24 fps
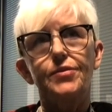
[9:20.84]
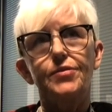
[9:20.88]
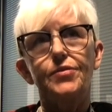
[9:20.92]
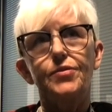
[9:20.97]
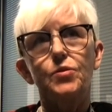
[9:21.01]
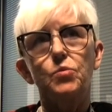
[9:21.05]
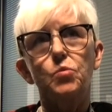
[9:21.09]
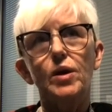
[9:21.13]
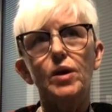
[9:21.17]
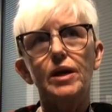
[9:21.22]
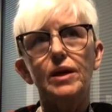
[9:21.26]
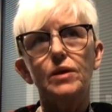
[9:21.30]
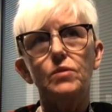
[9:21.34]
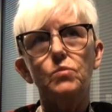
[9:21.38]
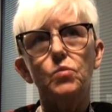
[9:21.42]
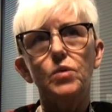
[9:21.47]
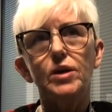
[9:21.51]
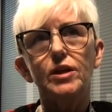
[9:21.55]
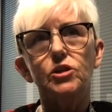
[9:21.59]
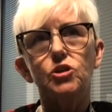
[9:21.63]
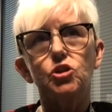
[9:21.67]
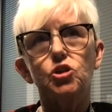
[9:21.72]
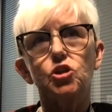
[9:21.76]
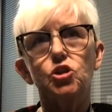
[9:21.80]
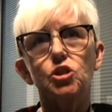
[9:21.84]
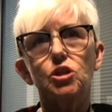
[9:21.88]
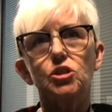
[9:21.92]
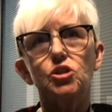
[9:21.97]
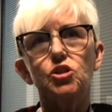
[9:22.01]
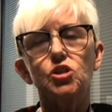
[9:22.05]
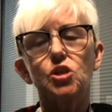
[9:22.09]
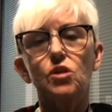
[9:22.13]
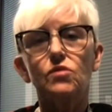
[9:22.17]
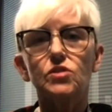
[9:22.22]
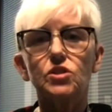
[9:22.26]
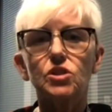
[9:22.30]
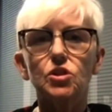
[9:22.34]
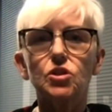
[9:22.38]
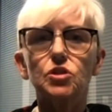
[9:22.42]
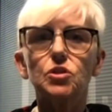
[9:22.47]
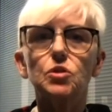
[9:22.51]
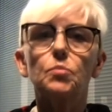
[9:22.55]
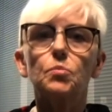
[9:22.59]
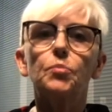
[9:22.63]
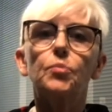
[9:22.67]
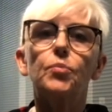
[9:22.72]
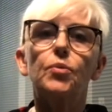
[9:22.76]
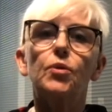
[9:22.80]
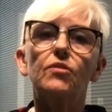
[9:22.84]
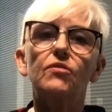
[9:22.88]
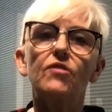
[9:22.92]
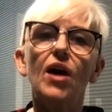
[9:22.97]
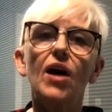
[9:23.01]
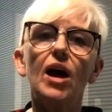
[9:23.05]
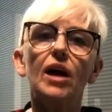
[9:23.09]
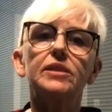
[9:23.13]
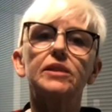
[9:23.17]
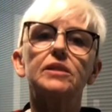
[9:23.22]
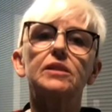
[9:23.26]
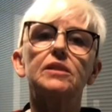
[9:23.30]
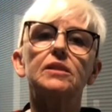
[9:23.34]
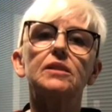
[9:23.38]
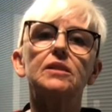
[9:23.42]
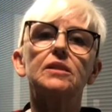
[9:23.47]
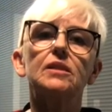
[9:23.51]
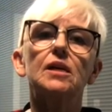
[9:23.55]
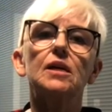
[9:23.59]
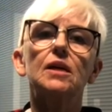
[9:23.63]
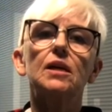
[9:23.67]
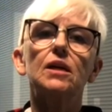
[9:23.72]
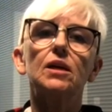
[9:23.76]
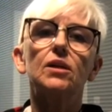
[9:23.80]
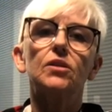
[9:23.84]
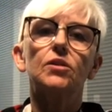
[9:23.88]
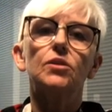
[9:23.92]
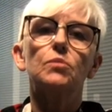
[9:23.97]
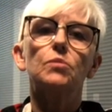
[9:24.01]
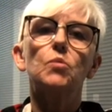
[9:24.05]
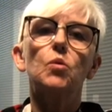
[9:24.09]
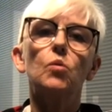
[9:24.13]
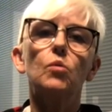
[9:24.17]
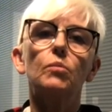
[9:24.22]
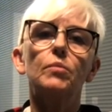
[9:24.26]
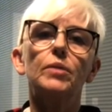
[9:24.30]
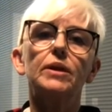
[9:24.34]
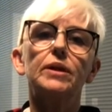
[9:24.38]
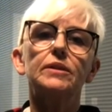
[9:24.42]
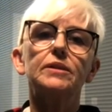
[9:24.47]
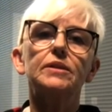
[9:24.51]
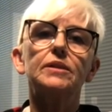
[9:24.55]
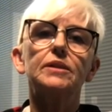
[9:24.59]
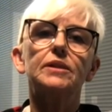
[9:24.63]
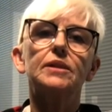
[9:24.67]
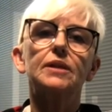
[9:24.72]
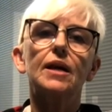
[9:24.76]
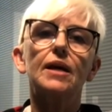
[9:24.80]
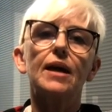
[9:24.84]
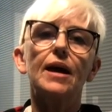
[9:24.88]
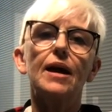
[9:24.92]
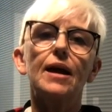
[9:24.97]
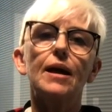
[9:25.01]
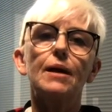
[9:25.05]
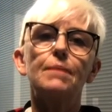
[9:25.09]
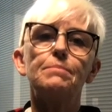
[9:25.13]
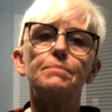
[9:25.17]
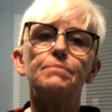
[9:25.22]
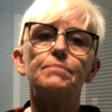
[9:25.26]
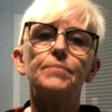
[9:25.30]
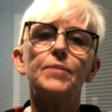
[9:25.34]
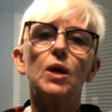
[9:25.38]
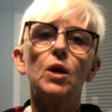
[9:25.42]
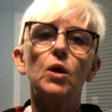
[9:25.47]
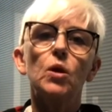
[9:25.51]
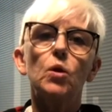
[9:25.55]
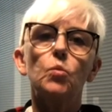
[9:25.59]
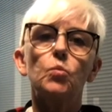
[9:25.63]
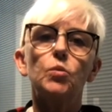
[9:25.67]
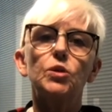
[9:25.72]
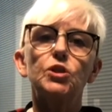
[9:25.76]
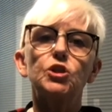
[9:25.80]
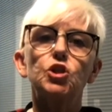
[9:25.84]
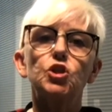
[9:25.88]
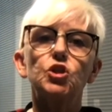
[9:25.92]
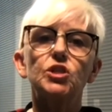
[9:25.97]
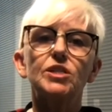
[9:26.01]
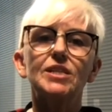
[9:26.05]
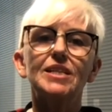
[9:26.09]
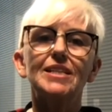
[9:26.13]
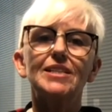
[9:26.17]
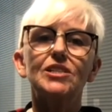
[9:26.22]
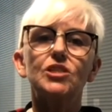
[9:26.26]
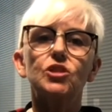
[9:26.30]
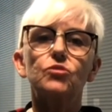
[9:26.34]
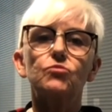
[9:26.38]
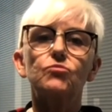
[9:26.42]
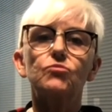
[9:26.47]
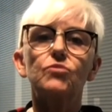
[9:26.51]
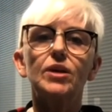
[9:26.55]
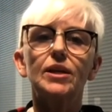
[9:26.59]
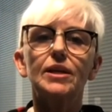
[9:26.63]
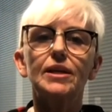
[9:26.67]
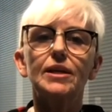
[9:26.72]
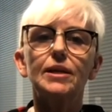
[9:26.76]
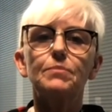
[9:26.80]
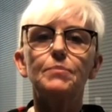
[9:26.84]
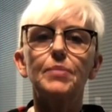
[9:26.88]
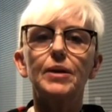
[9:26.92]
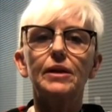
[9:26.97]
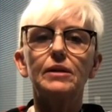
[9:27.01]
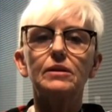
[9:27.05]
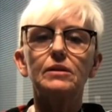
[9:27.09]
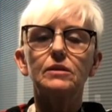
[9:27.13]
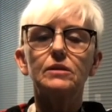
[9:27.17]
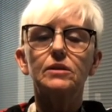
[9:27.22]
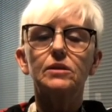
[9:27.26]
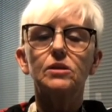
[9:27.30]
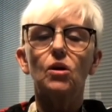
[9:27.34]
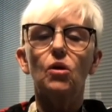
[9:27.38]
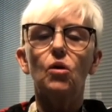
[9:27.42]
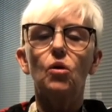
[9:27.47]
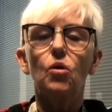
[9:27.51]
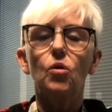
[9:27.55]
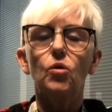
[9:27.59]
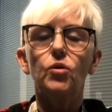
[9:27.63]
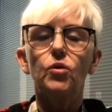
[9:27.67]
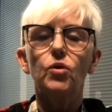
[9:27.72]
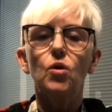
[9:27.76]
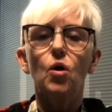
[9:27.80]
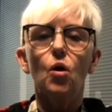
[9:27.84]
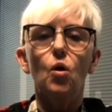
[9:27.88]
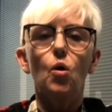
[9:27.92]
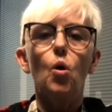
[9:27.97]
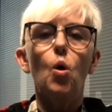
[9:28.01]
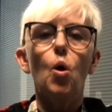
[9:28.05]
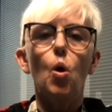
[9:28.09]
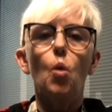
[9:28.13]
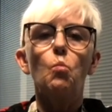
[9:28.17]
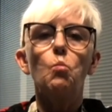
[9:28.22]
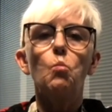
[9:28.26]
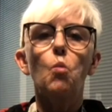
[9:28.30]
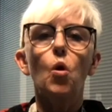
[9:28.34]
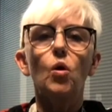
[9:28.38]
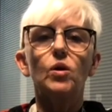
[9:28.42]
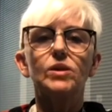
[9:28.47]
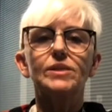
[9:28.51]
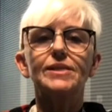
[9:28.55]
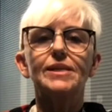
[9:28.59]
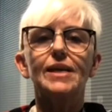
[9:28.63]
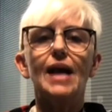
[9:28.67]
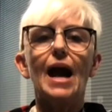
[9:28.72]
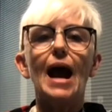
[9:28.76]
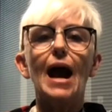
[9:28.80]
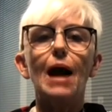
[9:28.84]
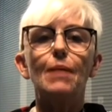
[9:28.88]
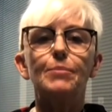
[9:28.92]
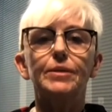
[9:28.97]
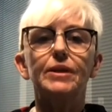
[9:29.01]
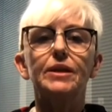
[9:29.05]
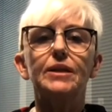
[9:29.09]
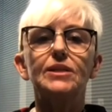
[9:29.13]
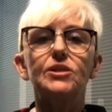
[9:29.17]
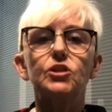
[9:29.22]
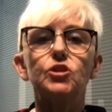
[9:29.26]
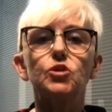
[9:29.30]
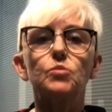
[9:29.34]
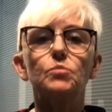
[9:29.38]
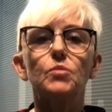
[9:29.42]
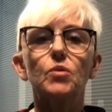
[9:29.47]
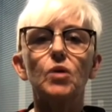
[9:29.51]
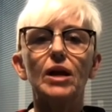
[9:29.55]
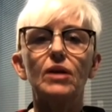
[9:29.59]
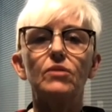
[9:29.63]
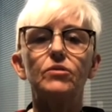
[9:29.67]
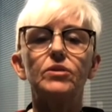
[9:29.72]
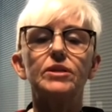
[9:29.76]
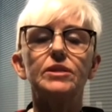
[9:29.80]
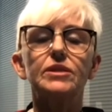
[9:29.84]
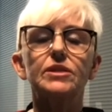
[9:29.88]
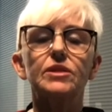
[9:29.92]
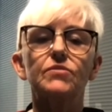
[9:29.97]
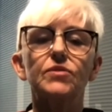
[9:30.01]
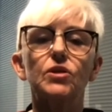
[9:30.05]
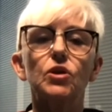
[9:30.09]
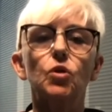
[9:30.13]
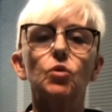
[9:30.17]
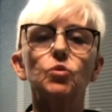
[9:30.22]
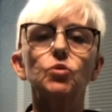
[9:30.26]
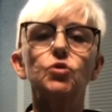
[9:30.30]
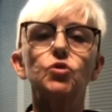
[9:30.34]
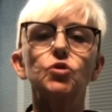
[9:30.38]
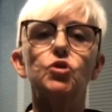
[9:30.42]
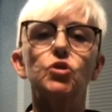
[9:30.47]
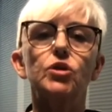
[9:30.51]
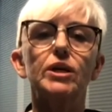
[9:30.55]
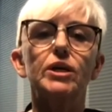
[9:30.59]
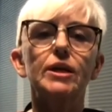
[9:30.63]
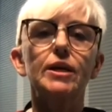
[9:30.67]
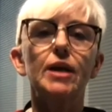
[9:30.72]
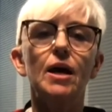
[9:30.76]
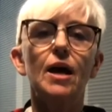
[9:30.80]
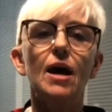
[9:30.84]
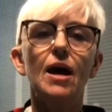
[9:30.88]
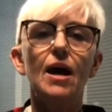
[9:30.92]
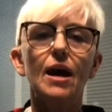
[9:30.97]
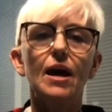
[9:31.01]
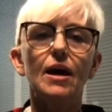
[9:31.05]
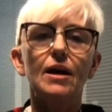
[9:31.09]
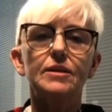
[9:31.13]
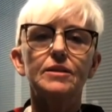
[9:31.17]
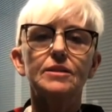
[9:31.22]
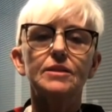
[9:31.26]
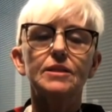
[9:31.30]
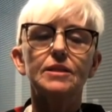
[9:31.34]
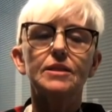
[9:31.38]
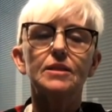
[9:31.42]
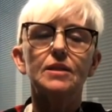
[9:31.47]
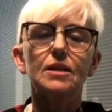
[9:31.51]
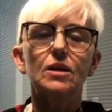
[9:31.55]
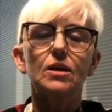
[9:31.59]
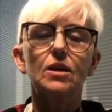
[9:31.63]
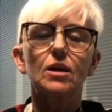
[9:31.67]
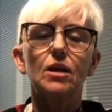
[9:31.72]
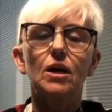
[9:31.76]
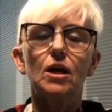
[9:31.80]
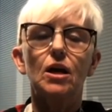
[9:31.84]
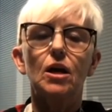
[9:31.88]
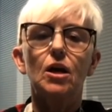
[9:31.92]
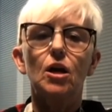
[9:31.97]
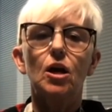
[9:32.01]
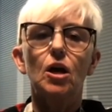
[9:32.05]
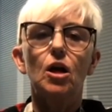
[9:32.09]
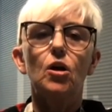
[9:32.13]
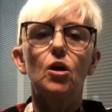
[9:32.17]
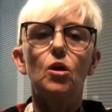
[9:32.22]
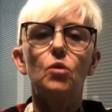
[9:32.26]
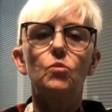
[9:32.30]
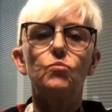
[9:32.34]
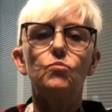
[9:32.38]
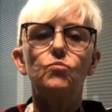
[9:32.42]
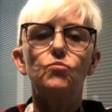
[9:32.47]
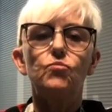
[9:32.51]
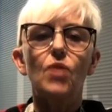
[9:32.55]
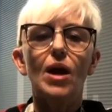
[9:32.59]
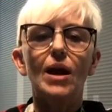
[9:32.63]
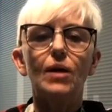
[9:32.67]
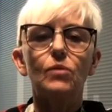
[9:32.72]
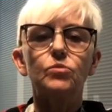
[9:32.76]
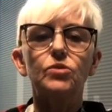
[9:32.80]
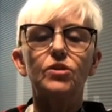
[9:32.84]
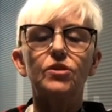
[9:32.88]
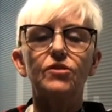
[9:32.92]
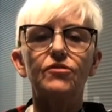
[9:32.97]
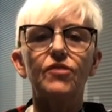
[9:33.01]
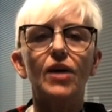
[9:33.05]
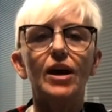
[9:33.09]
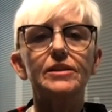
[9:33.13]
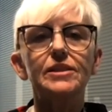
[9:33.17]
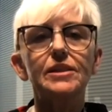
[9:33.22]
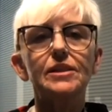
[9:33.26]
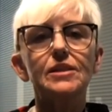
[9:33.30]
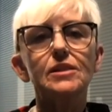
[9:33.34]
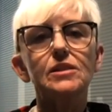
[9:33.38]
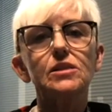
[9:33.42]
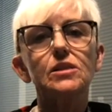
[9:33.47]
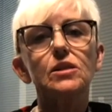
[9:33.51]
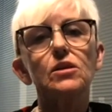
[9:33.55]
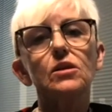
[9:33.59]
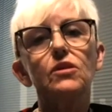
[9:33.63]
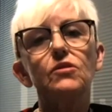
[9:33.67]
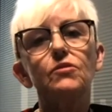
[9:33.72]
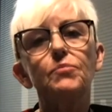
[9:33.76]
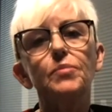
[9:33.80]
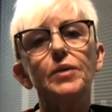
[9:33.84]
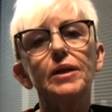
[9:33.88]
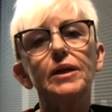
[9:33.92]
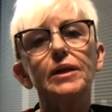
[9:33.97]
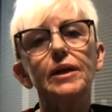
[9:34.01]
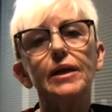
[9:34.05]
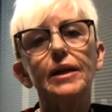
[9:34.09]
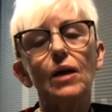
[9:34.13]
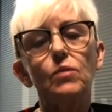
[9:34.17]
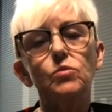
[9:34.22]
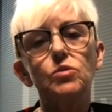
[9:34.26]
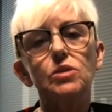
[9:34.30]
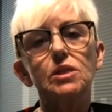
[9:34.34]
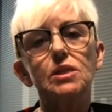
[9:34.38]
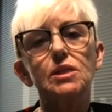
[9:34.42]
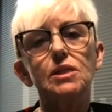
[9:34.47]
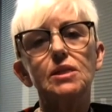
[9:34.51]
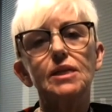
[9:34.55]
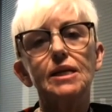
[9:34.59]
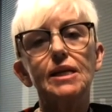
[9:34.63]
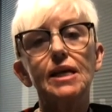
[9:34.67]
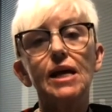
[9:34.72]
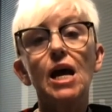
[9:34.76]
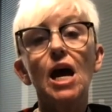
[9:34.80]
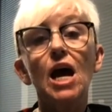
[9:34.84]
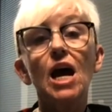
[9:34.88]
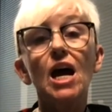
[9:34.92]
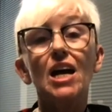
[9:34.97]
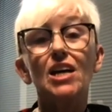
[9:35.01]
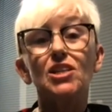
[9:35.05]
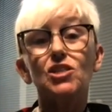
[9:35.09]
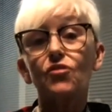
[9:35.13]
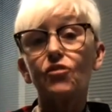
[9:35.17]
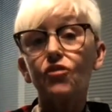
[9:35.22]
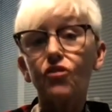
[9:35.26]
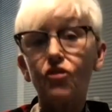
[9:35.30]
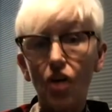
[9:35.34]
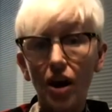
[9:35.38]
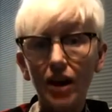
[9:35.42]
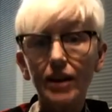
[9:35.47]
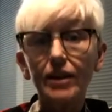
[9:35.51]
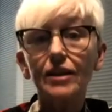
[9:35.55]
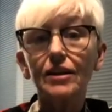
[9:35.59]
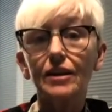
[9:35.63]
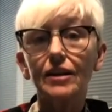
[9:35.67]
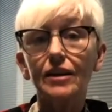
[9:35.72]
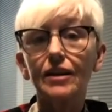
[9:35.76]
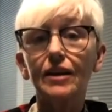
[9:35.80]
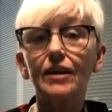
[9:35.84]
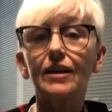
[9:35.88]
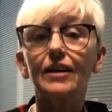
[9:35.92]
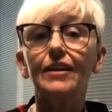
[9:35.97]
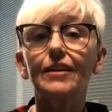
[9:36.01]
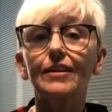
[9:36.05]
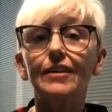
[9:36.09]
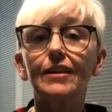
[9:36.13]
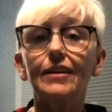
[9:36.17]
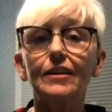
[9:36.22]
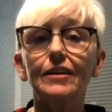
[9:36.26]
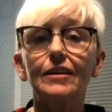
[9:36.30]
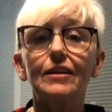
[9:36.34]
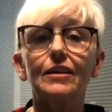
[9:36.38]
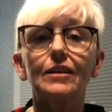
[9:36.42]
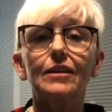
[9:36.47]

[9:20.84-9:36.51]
the way in which services are provided at the moment, we just need to really build on what is happening in some areas of the country, and around the findings that have been announced today. As frightening and